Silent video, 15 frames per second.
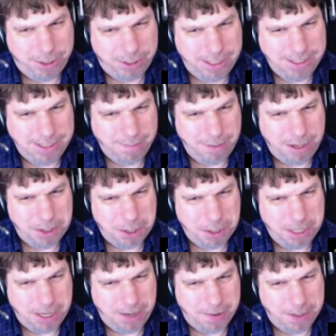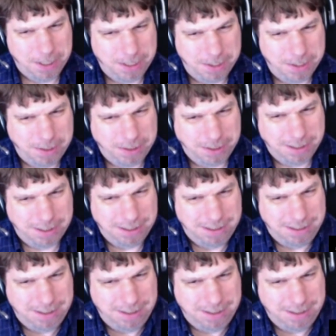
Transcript: things about our characters